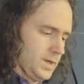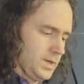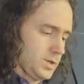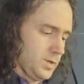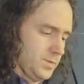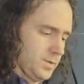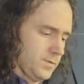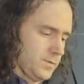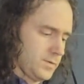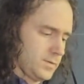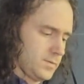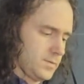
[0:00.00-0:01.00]
in terms of
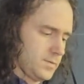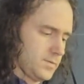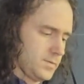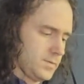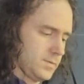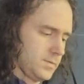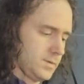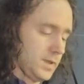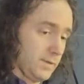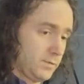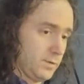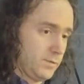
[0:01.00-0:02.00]
the
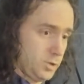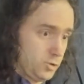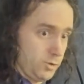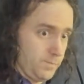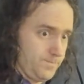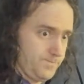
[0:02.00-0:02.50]
level of injury.